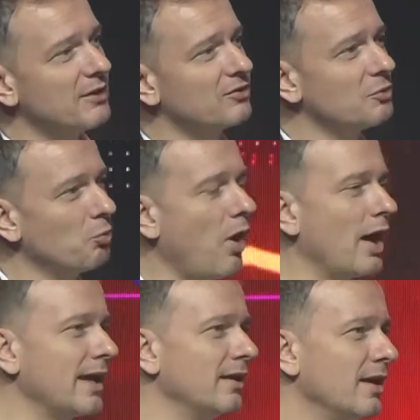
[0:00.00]
is
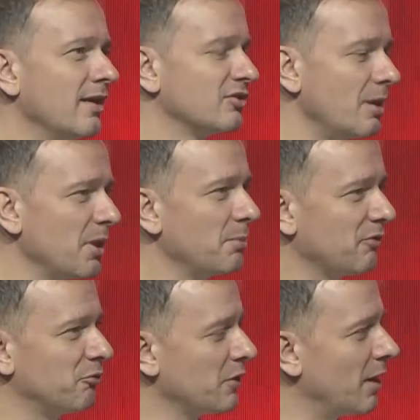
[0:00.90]
why some of the big
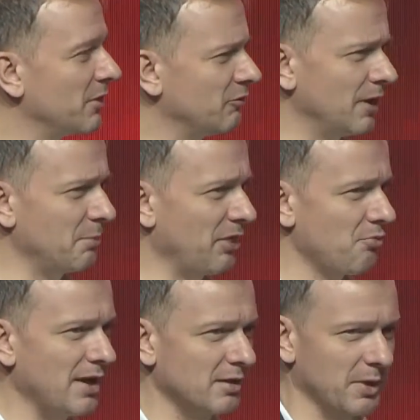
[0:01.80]
food companies feel a bit threatened,